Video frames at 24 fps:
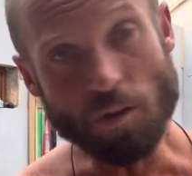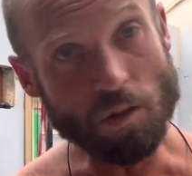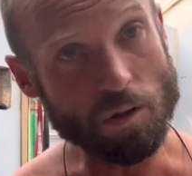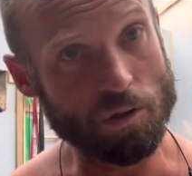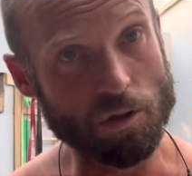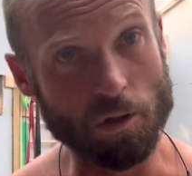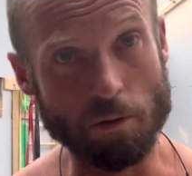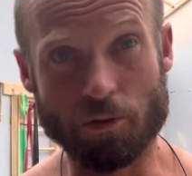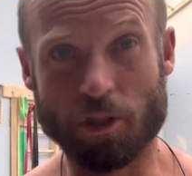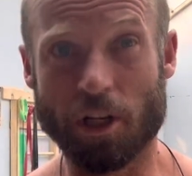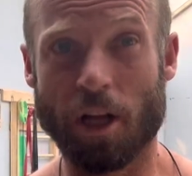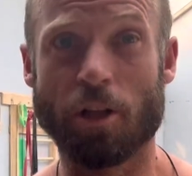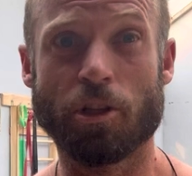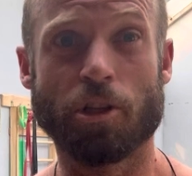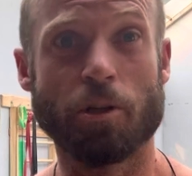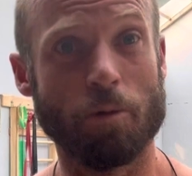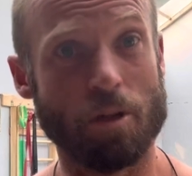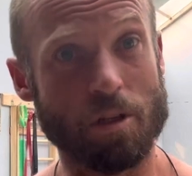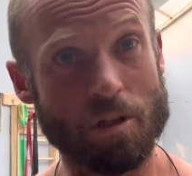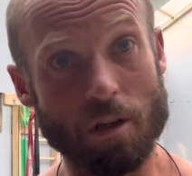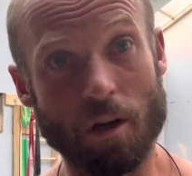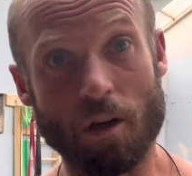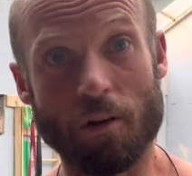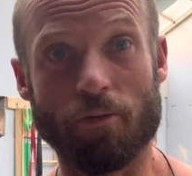So I'm challenging
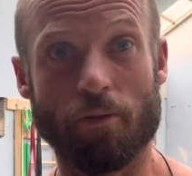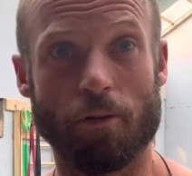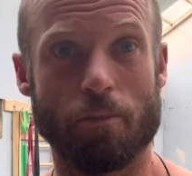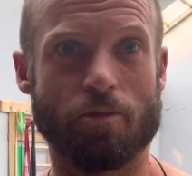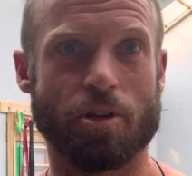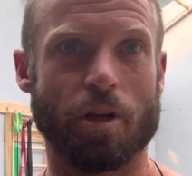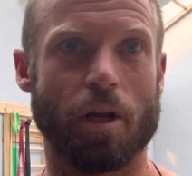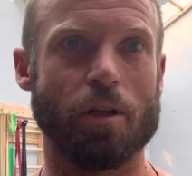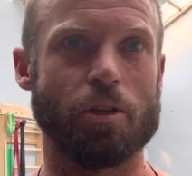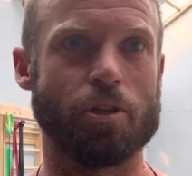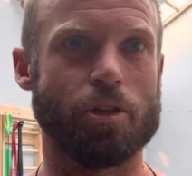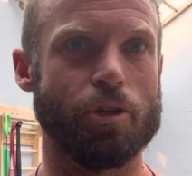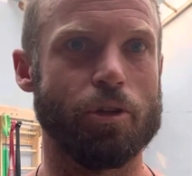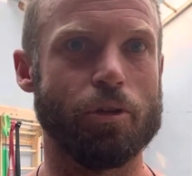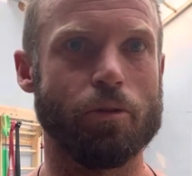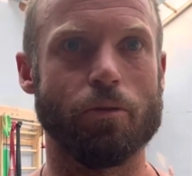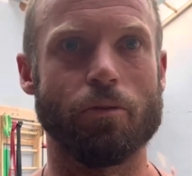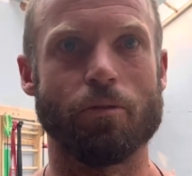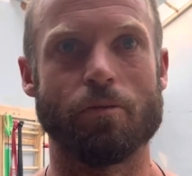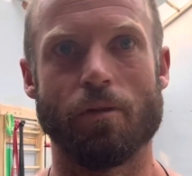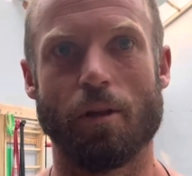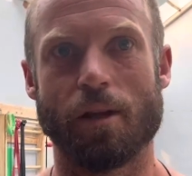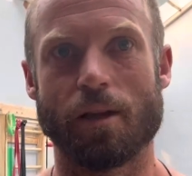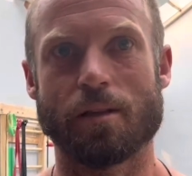myself, and I'm challenging you.
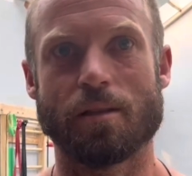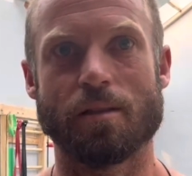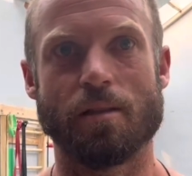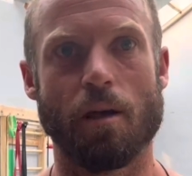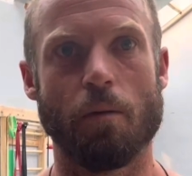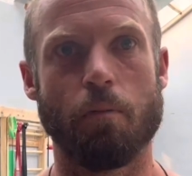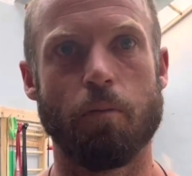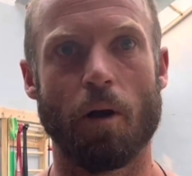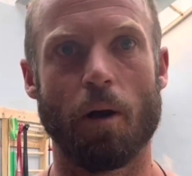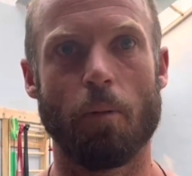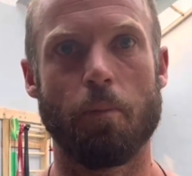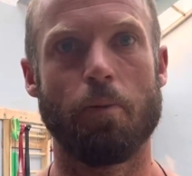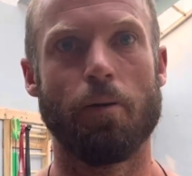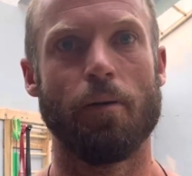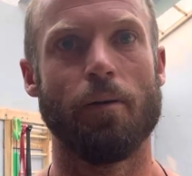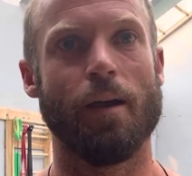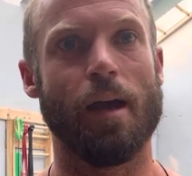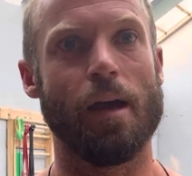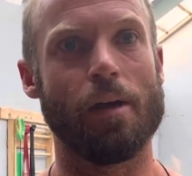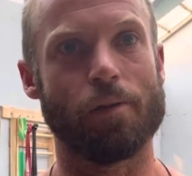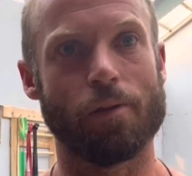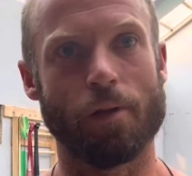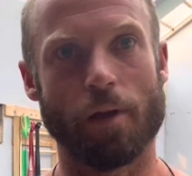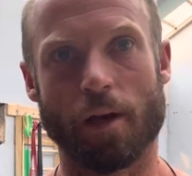Like, step up
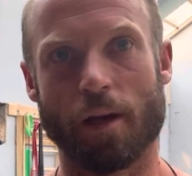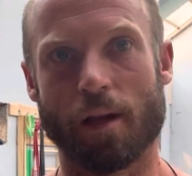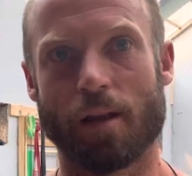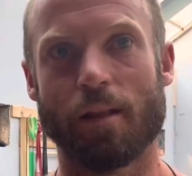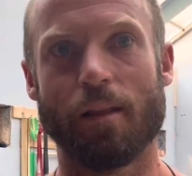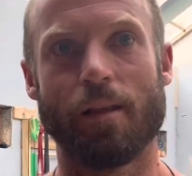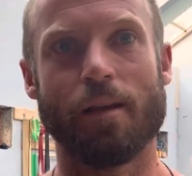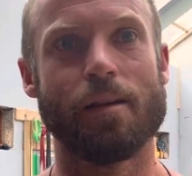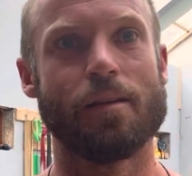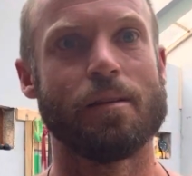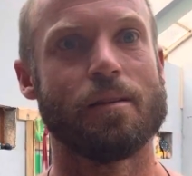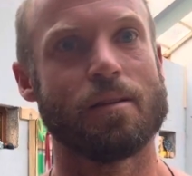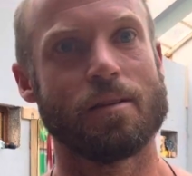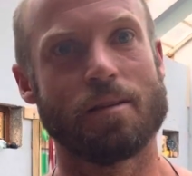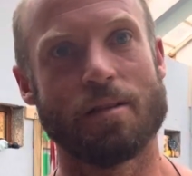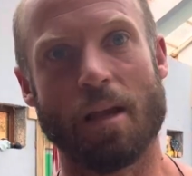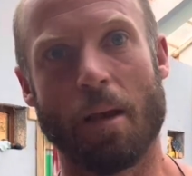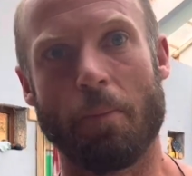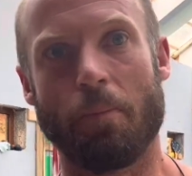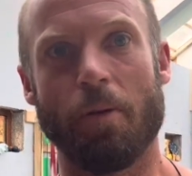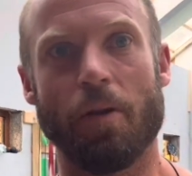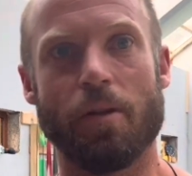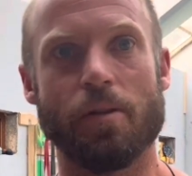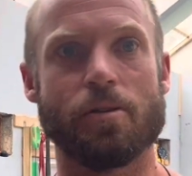athletically,
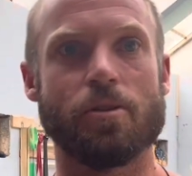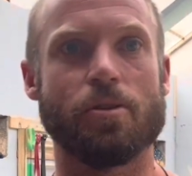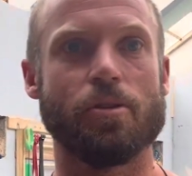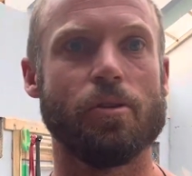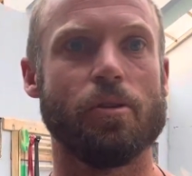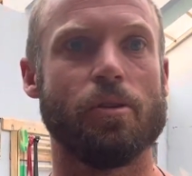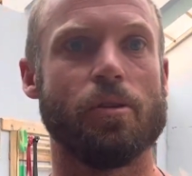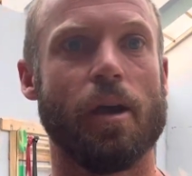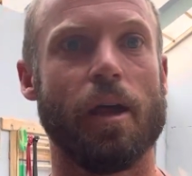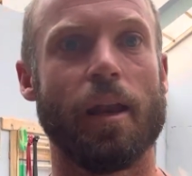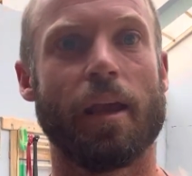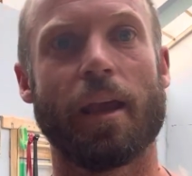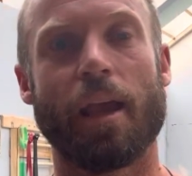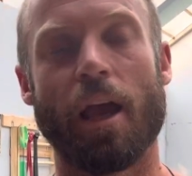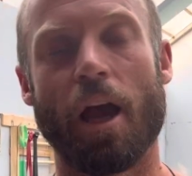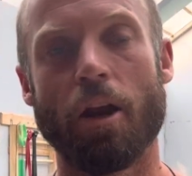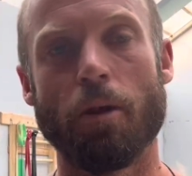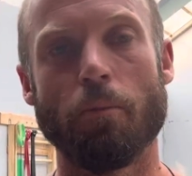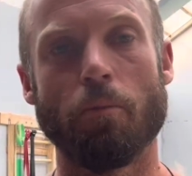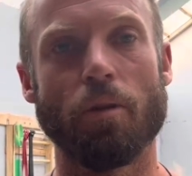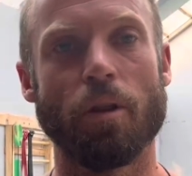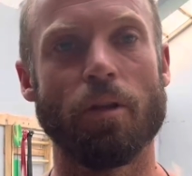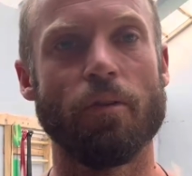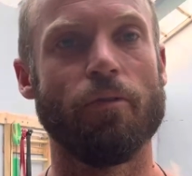step into an
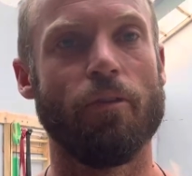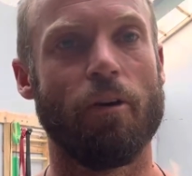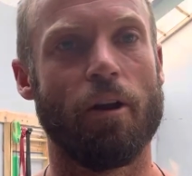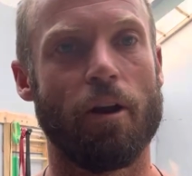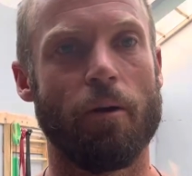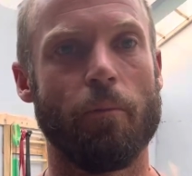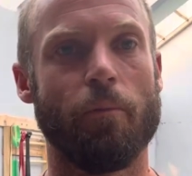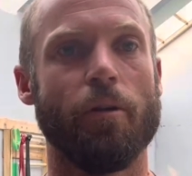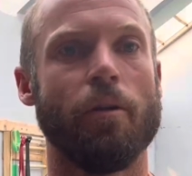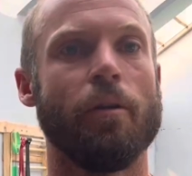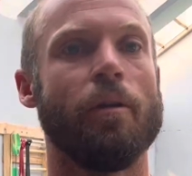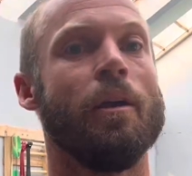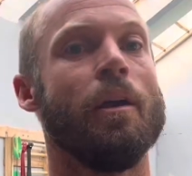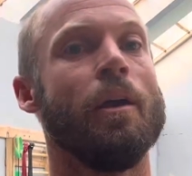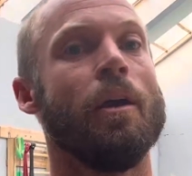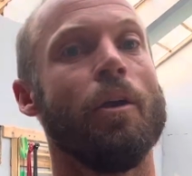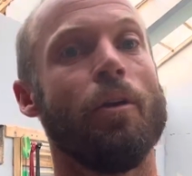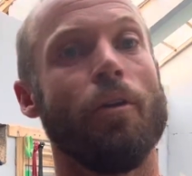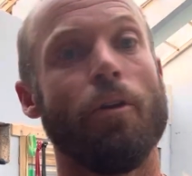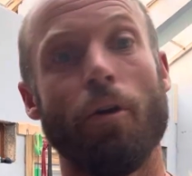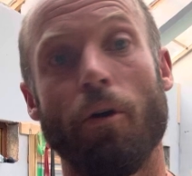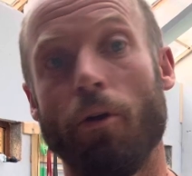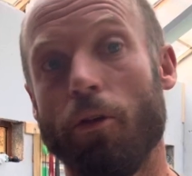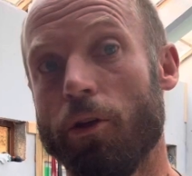accountable environment,
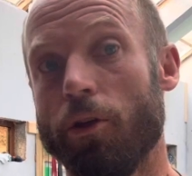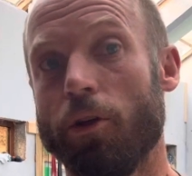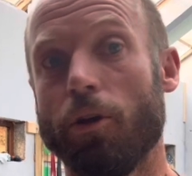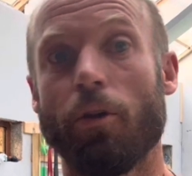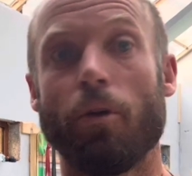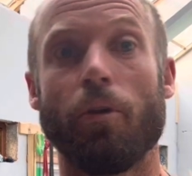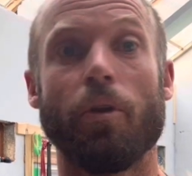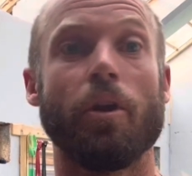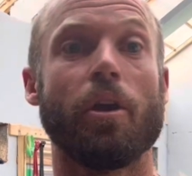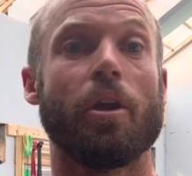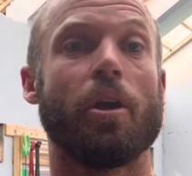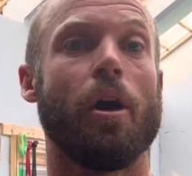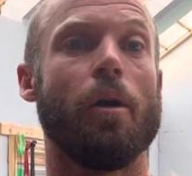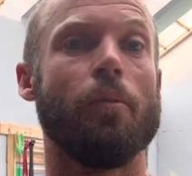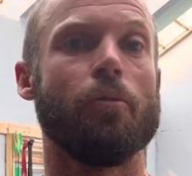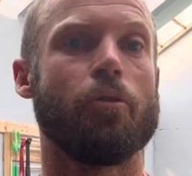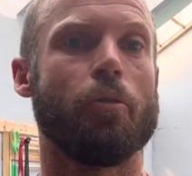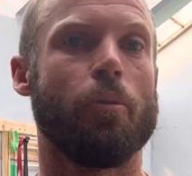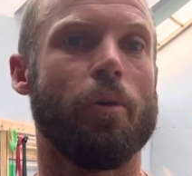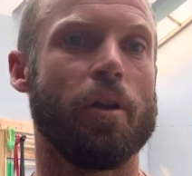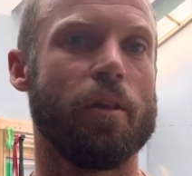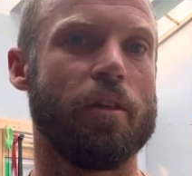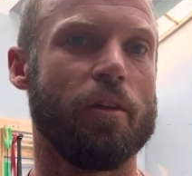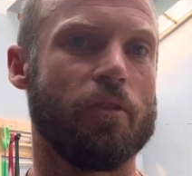know that you're going to come to
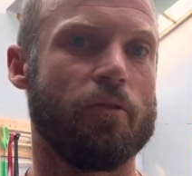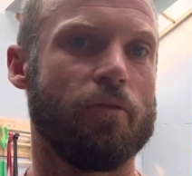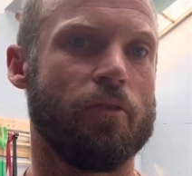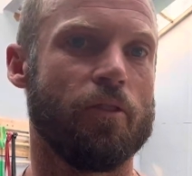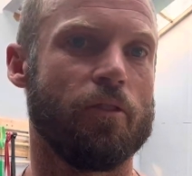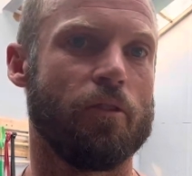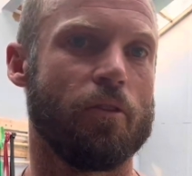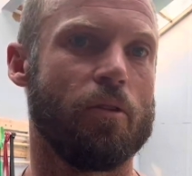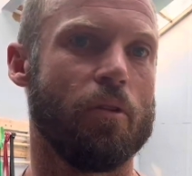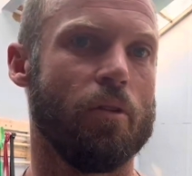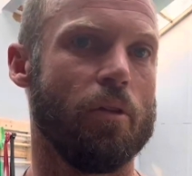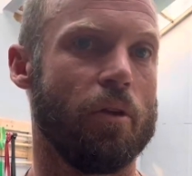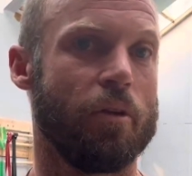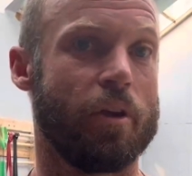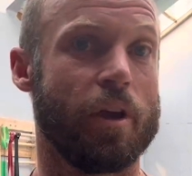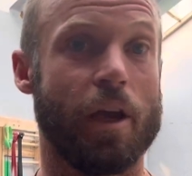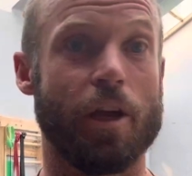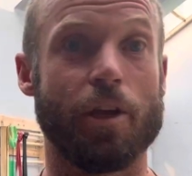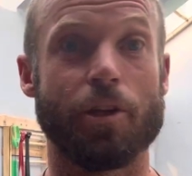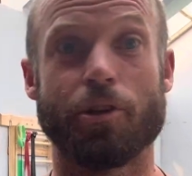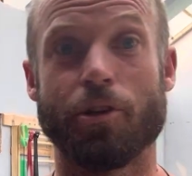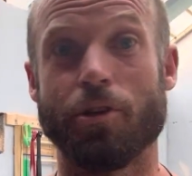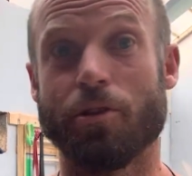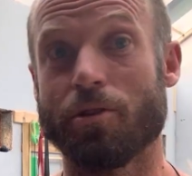one of these physical
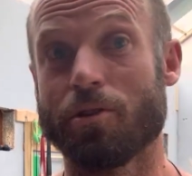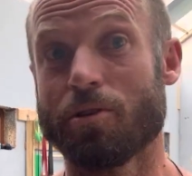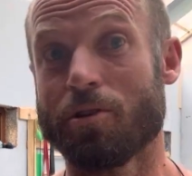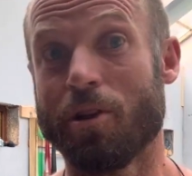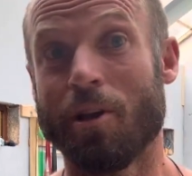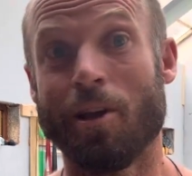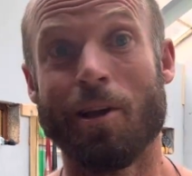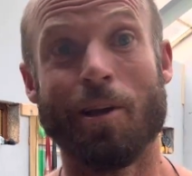locations.